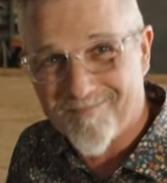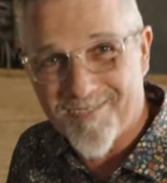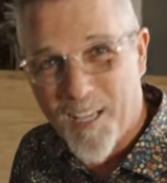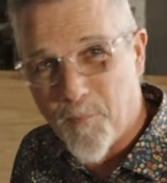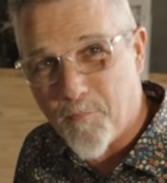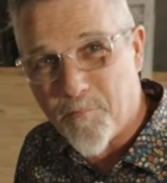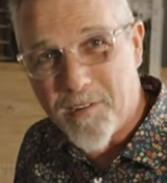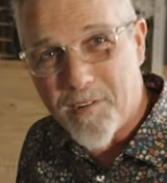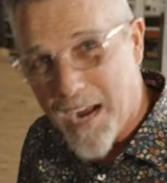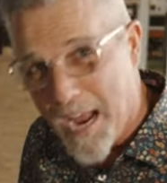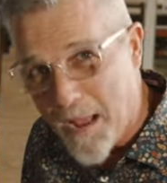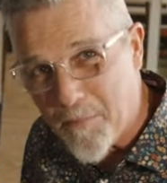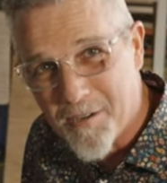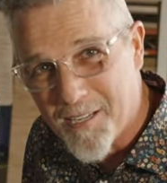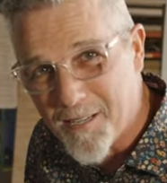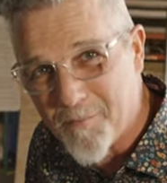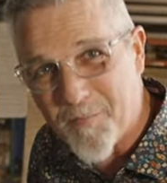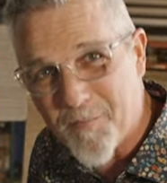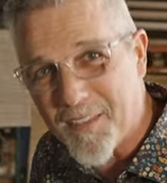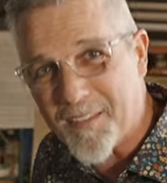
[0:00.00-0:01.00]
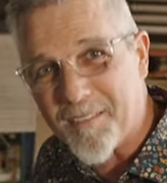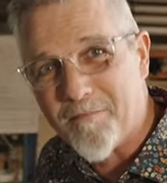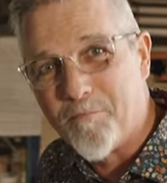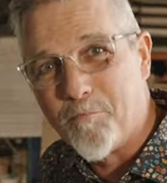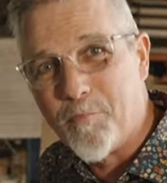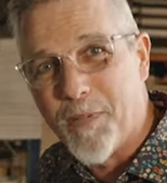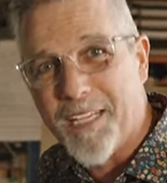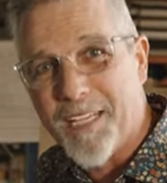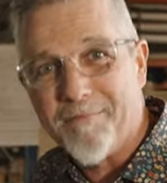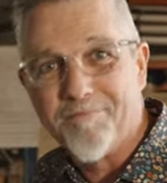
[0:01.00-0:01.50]
a problem,
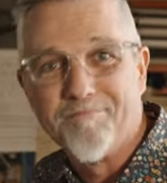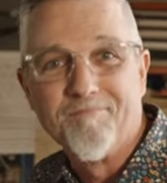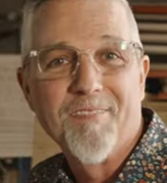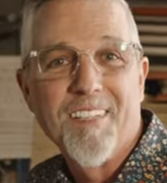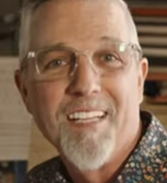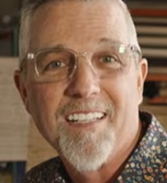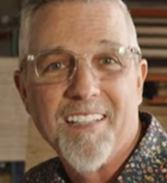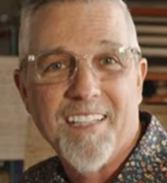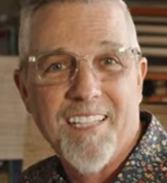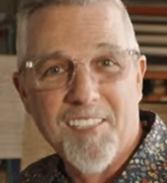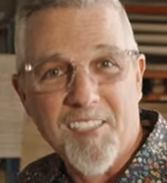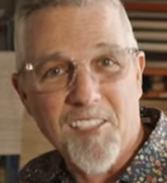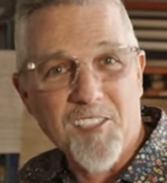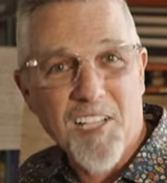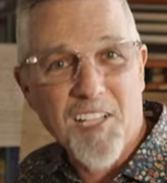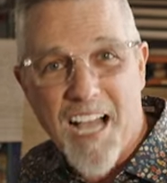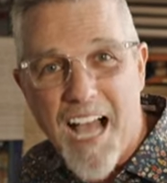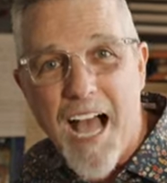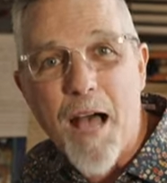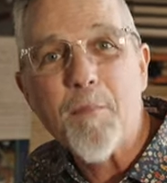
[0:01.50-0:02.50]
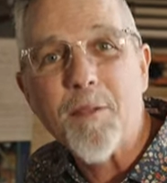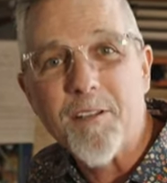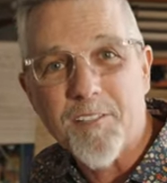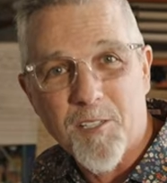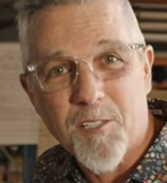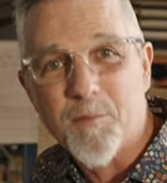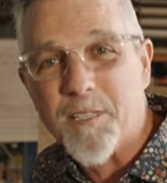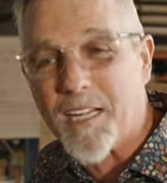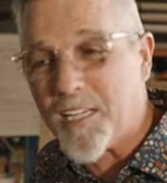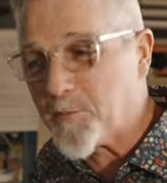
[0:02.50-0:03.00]
but this is common
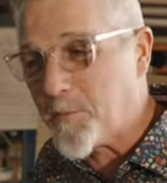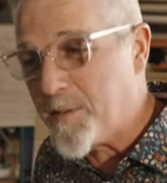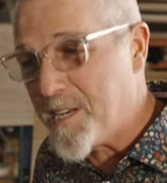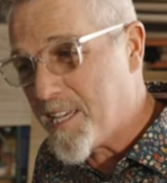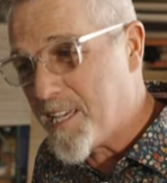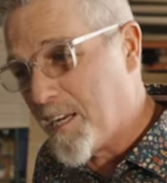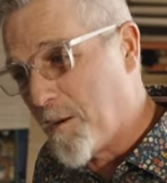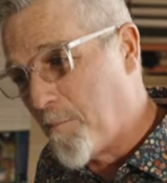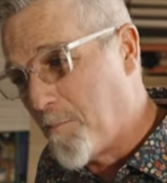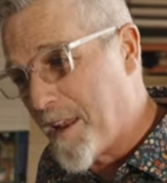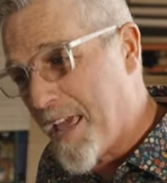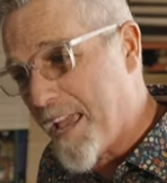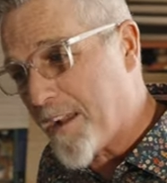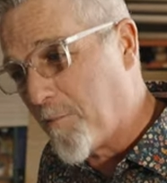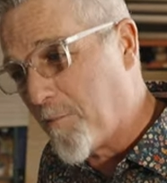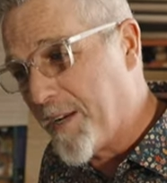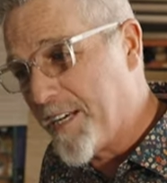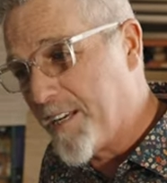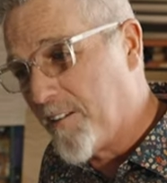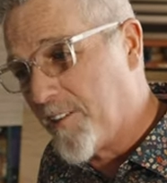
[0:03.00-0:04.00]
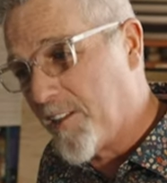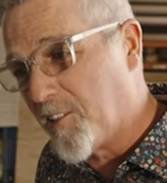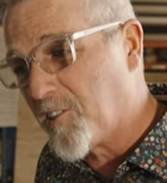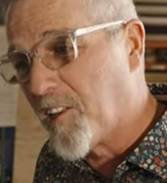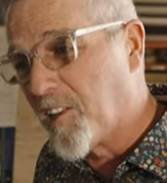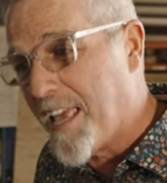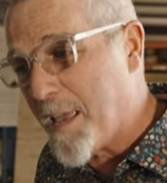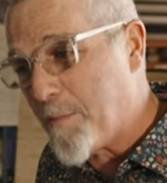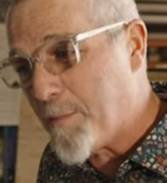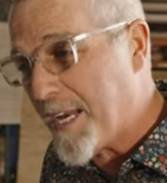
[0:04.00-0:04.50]
sometimes when you get a black window that's
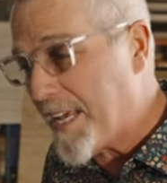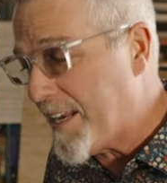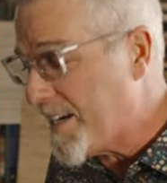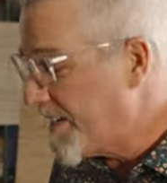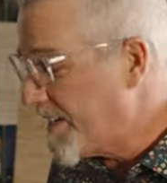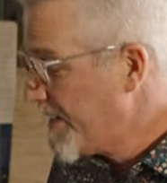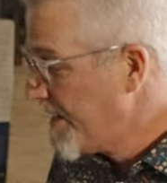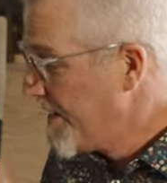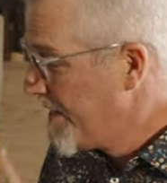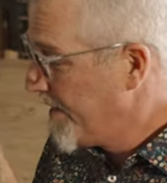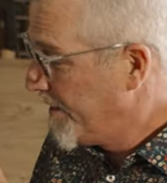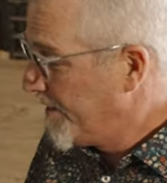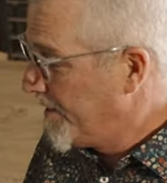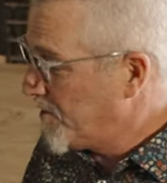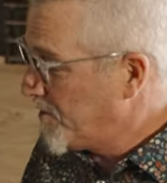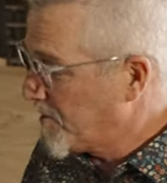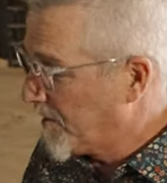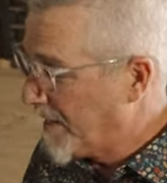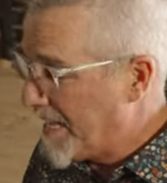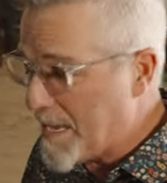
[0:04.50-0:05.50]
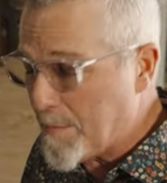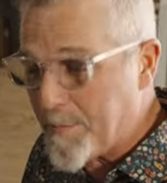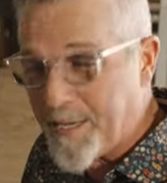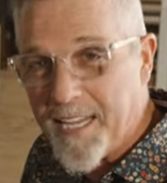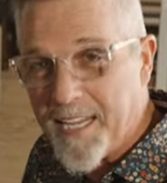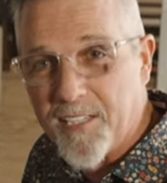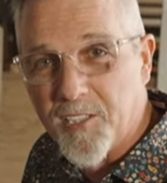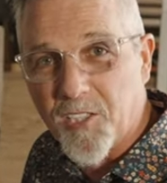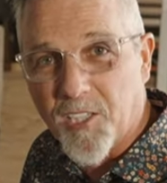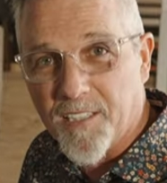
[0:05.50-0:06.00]
laminated. This
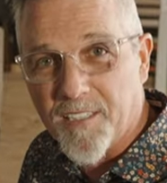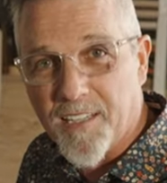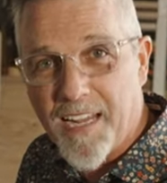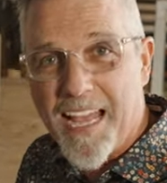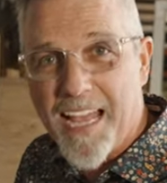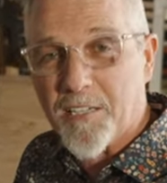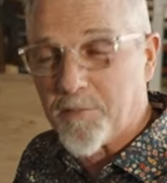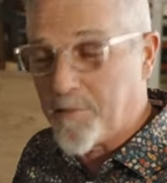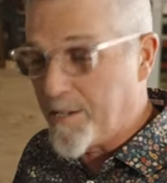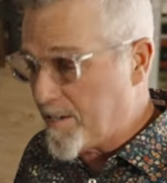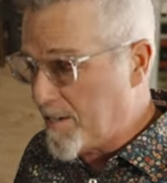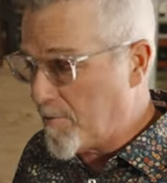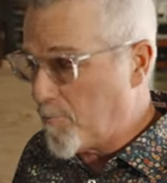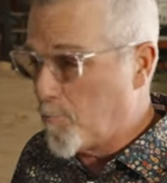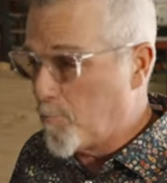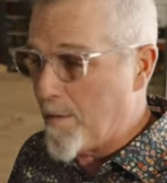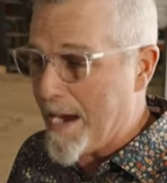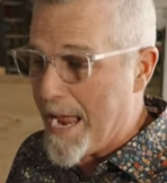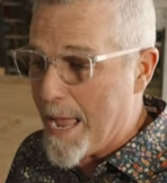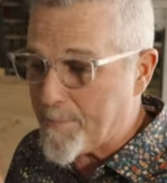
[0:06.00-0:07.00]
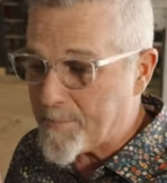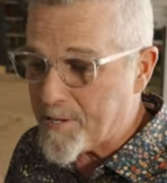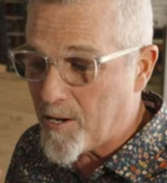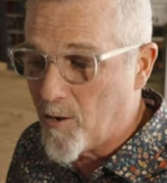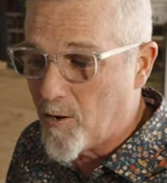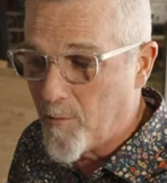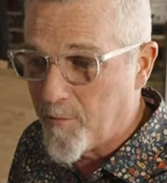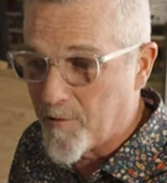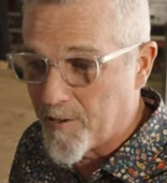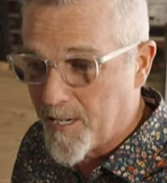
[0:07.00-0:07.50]
lamination actually wrapped
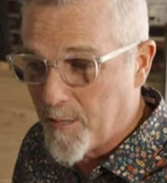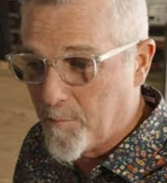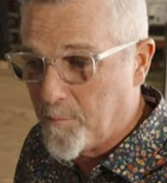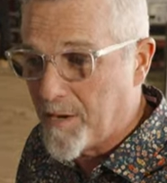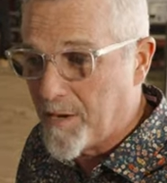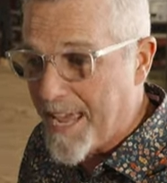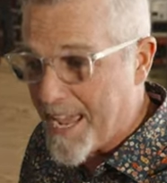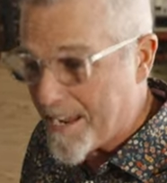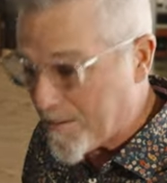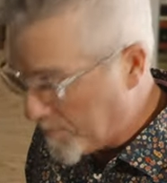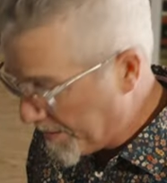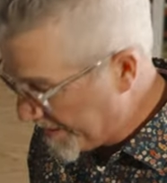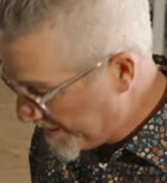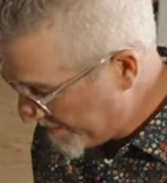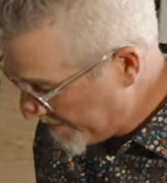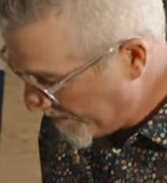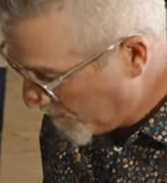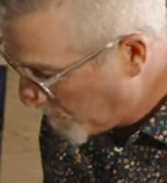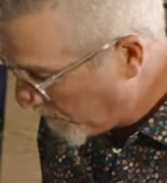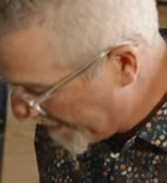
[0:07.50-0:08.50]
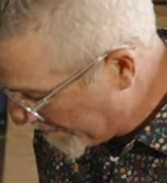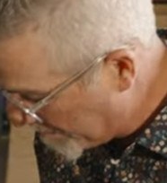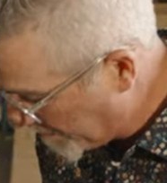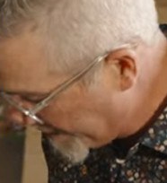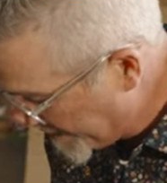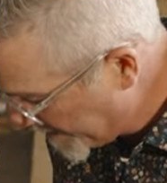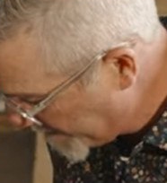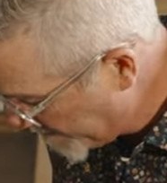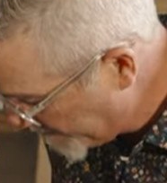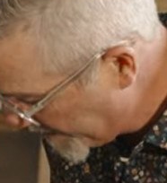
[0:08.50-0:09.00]
over a black window, a white
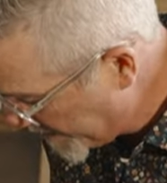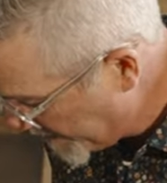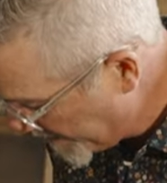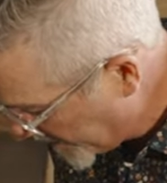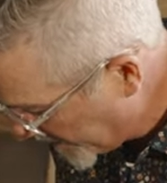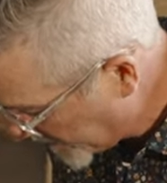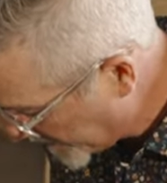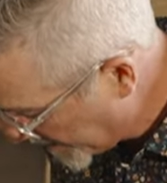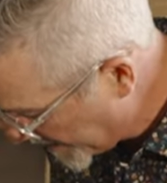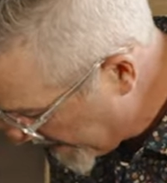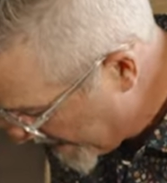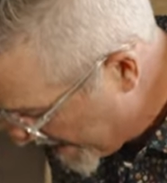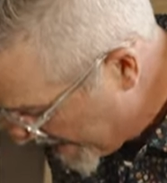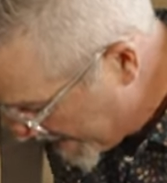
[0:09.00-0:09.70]
window initially,